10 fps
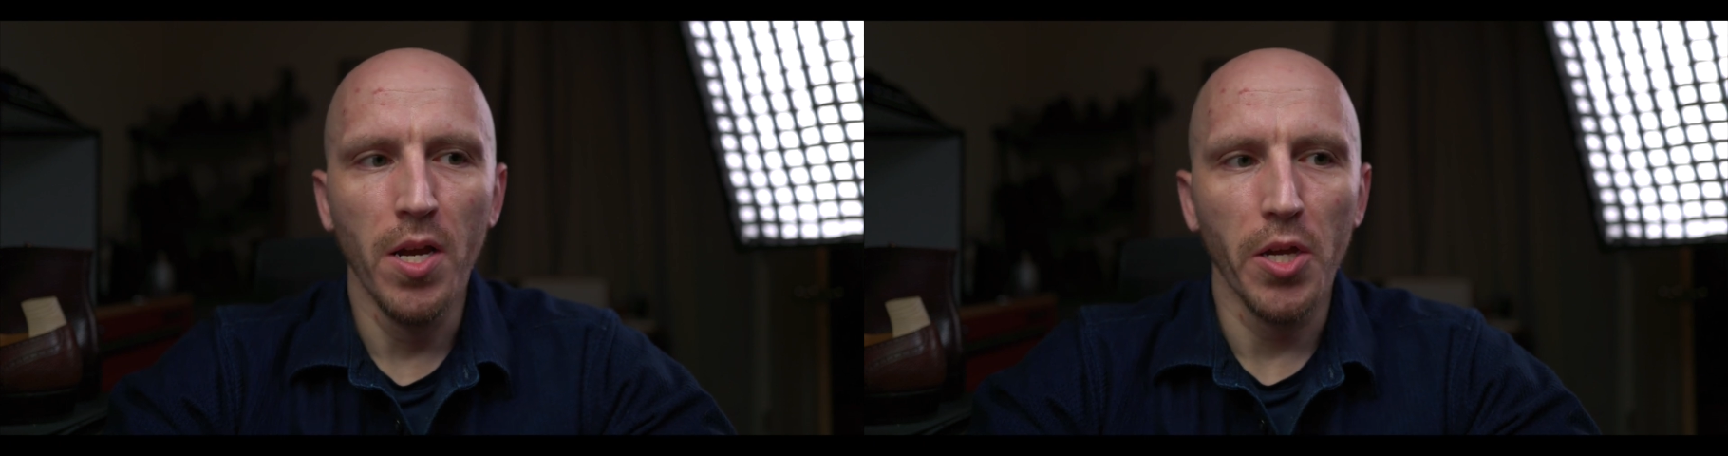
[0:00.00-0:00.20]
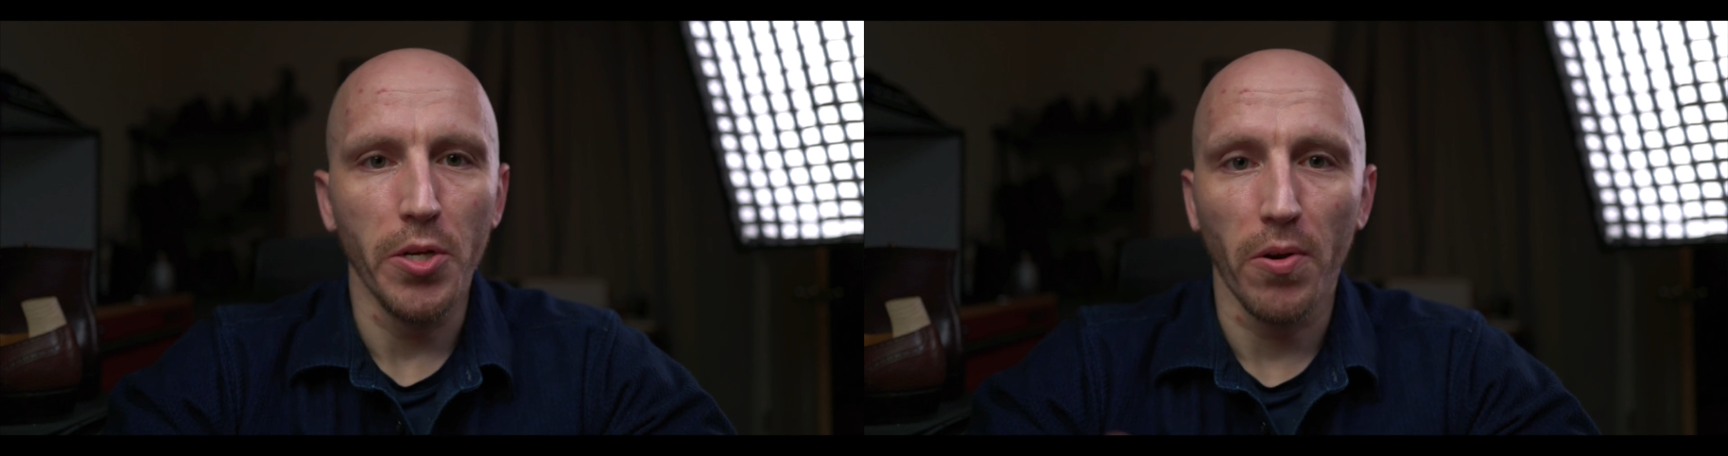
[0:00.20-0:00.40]

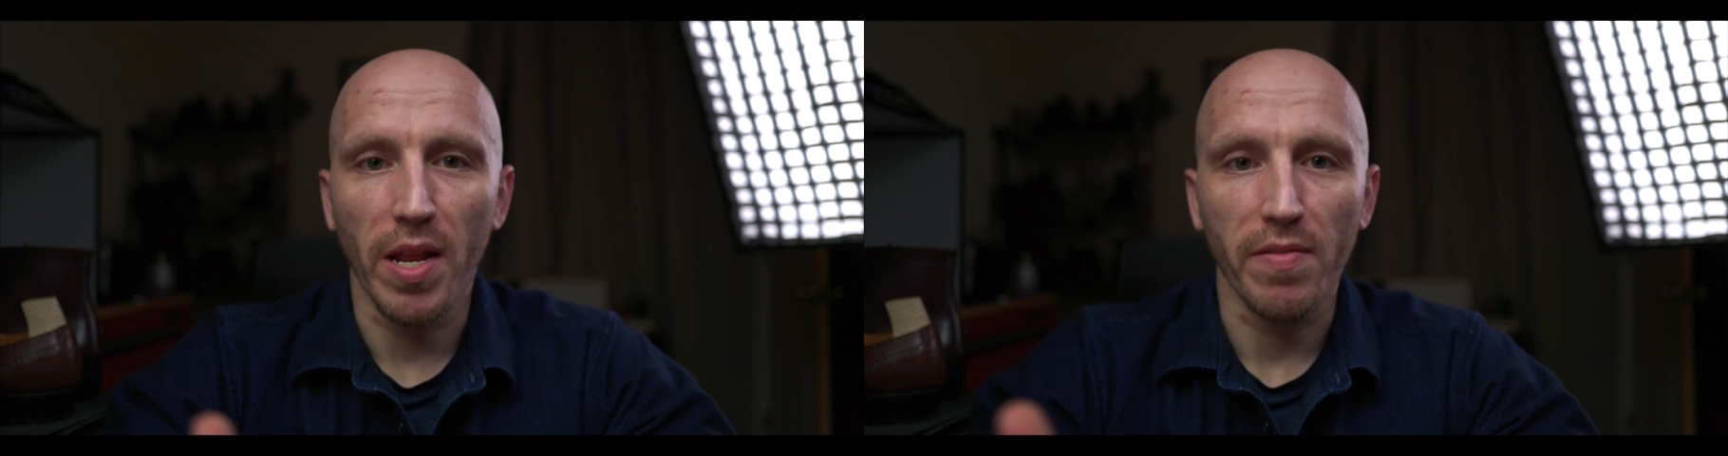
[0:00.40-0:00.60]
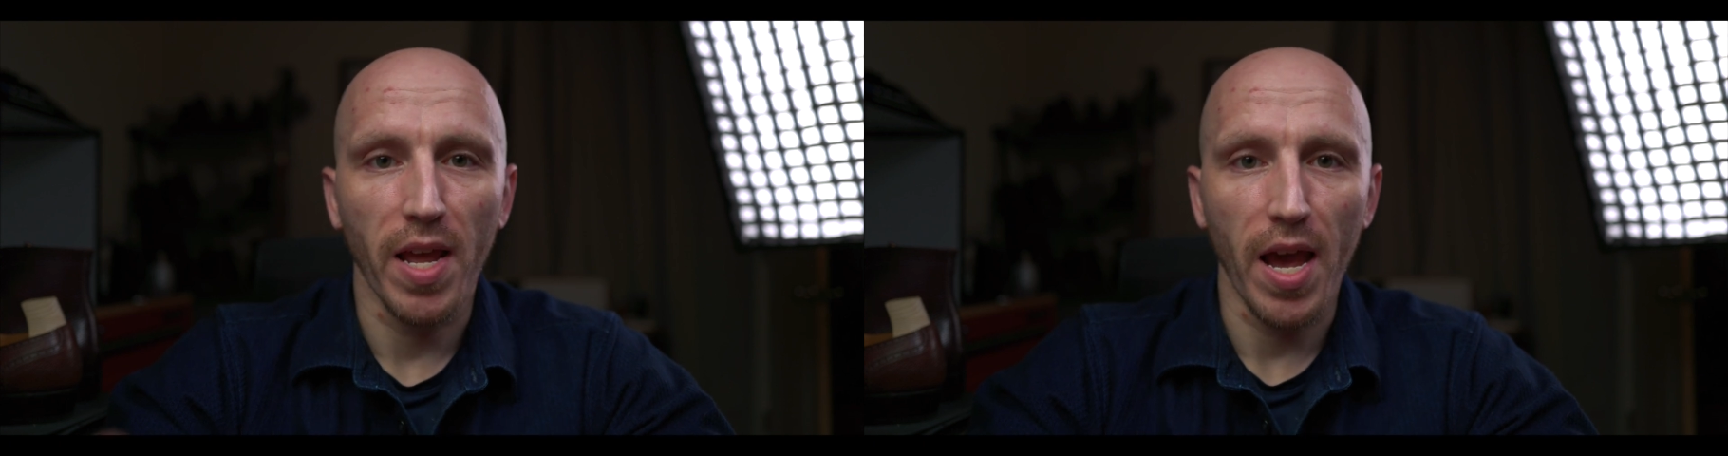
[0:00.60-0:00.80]
You don't
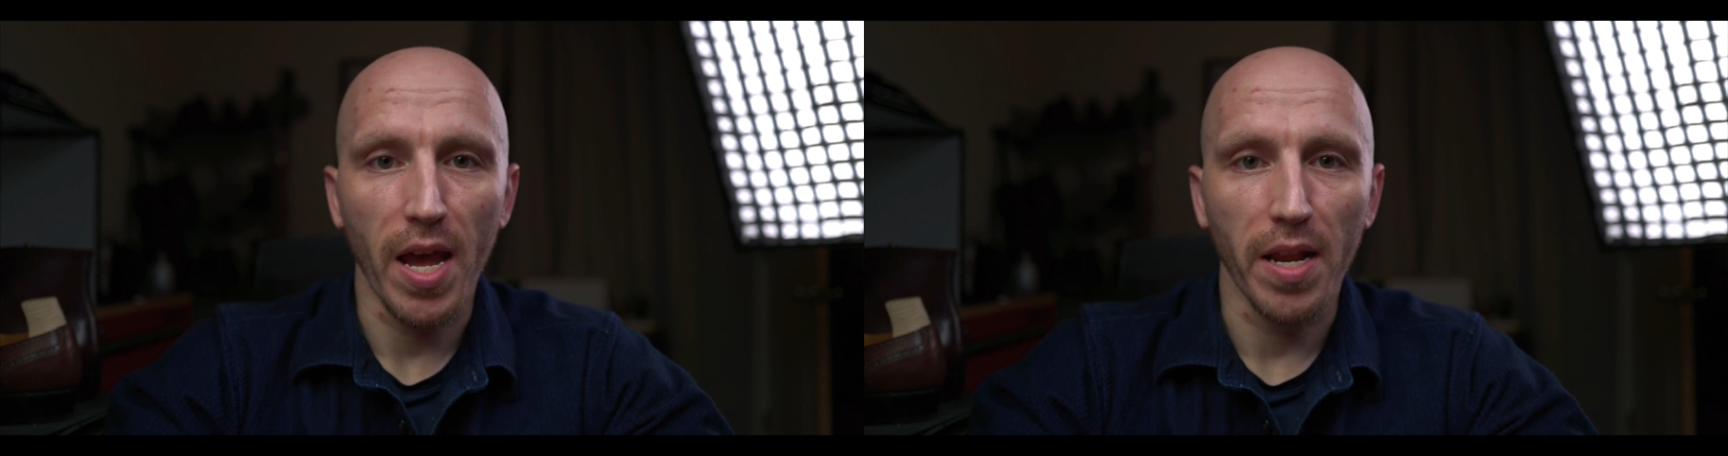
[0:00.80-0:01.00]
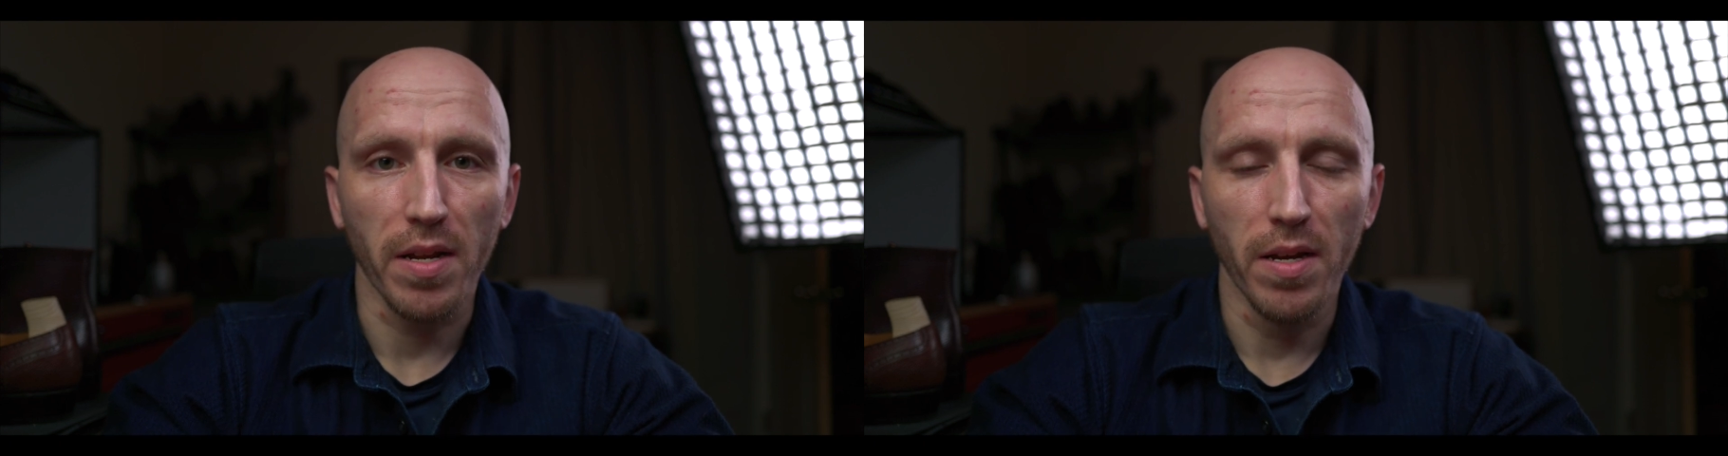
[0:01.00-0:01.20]
have to
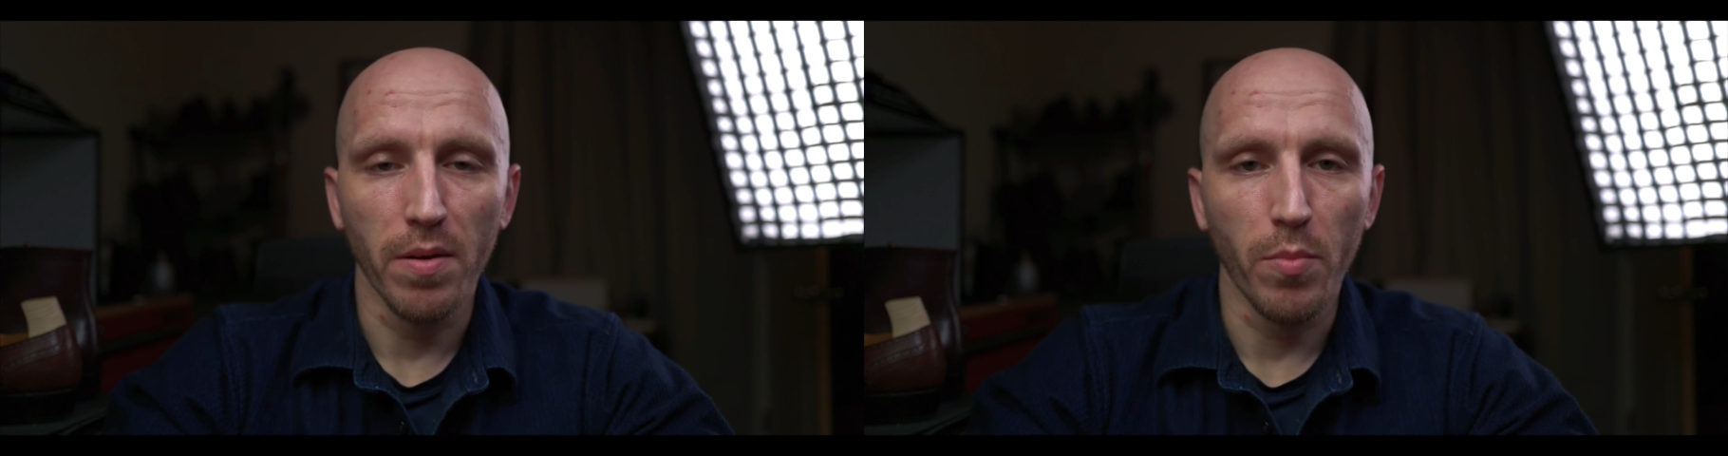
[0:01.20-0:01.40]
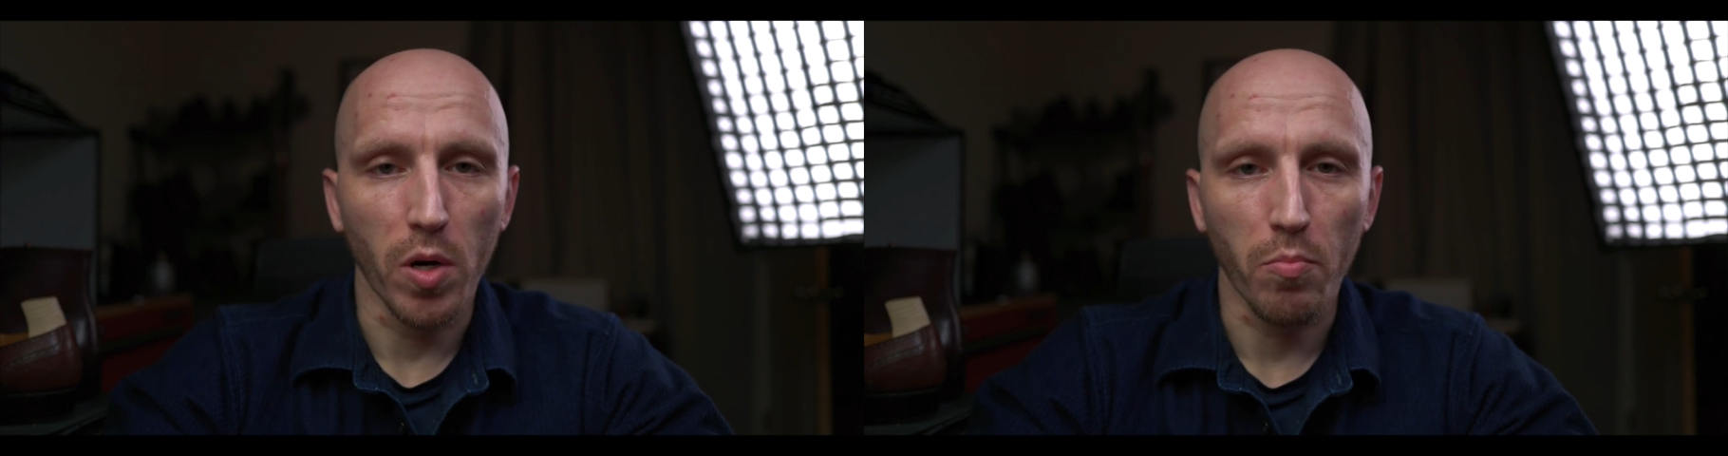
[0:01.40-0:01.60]
add
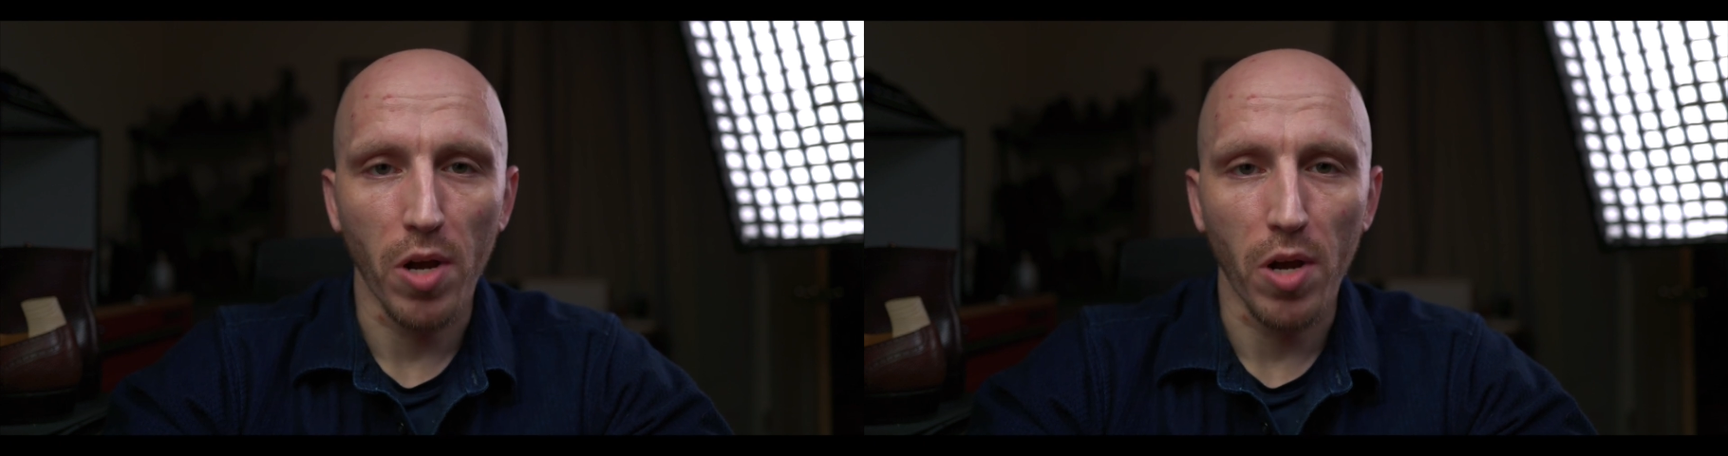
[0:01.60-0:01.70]
more